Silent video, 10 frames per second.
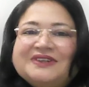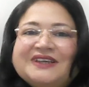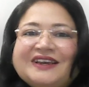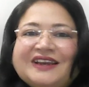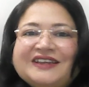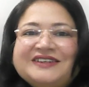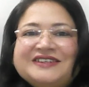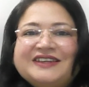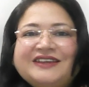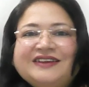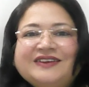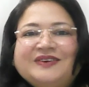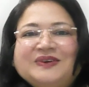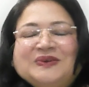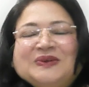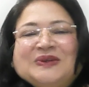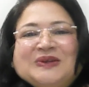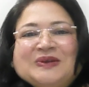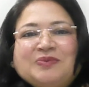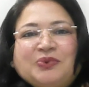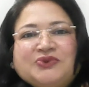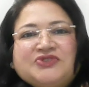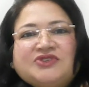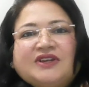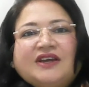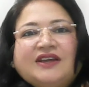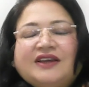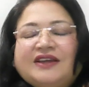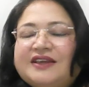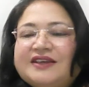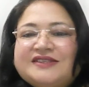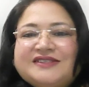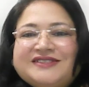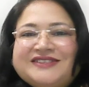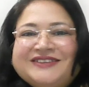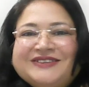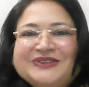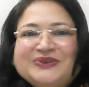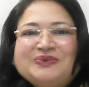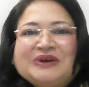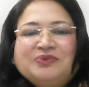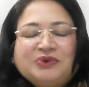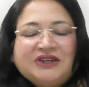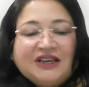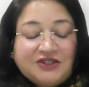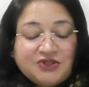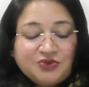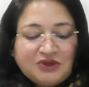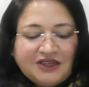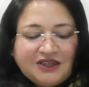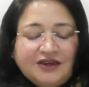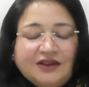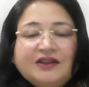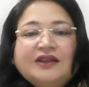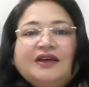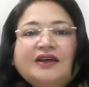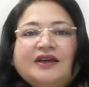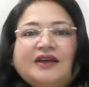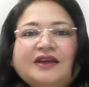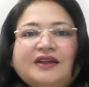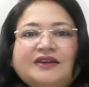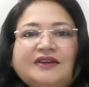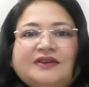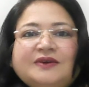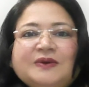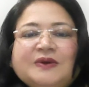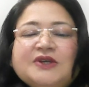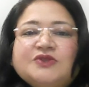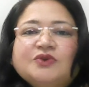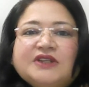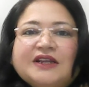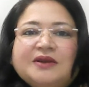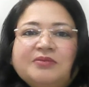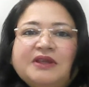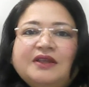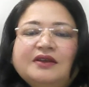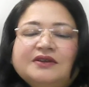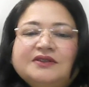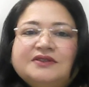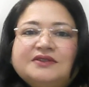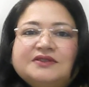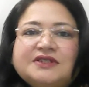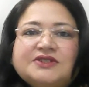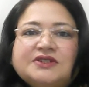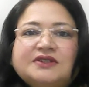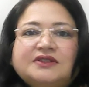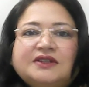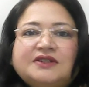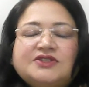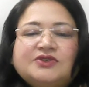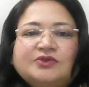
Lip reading: enlightening poetry, I guess, one would get to read. And so tell me, Sinchana, that,